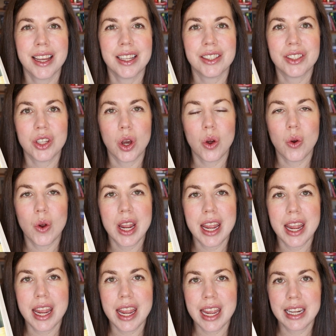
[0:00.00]
So
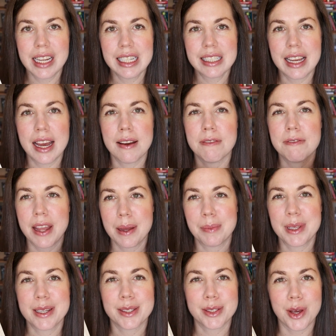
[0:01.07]
it is a
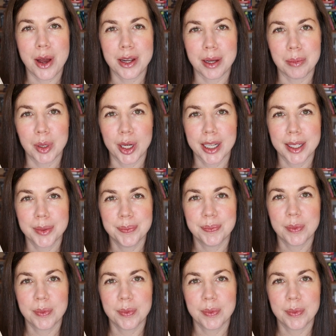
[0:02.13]
family saga book